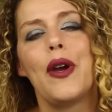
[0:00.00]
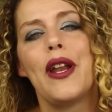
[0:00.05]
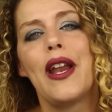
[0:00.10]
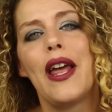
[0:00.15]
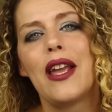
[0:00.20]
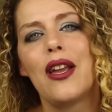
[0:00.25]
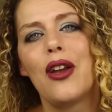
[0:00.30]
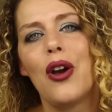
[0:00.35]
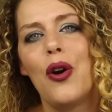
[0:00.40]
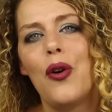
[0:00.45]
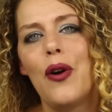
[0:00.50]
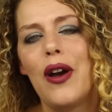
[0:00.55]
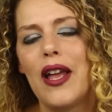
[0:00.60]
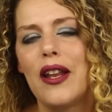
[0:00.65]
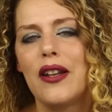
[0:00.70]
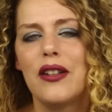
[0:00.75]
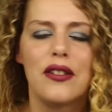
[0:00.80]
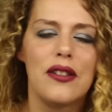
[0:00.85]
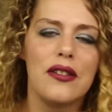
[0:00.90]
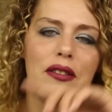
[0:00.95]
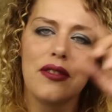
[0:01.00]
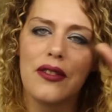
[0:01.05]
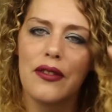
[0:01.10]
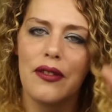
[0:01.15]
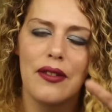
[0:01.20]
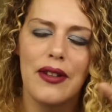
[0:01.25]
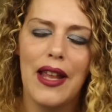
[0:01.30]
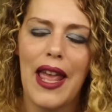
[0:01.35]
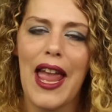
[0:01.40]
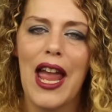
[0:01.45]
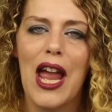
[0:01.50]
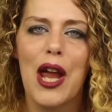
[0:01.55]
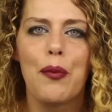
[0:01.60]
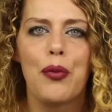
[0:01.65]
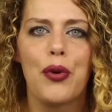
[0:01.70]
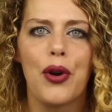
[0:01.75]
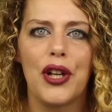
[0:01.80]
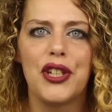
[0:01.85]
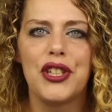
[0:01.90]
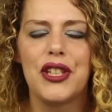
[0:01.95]
When I go and
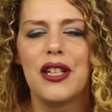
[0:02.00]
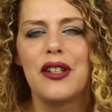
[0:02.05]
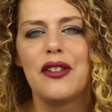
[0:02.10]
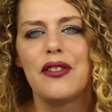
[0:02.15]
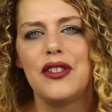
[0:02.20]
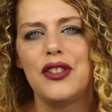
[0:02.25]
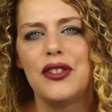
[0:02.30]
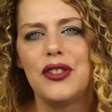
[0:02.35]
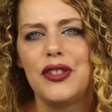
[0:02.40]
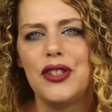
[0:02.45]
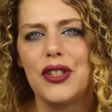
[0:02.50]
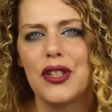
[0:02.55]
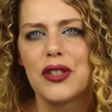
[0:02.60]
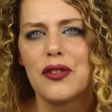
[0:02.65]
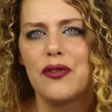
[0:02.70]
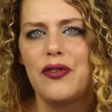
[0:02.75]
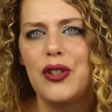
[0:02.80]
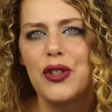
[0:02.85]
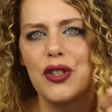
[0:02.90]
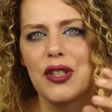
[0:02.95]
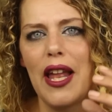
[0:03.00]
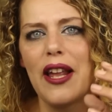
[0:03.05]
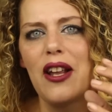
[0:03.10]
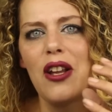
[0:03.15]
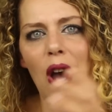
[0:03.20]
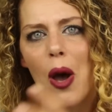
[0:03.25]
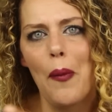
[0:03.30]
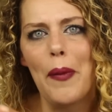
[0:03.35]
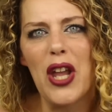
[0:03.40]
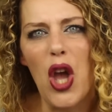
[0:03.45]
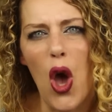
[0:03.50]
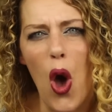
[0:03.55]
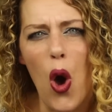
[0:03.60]
airbrush, it just feels like coming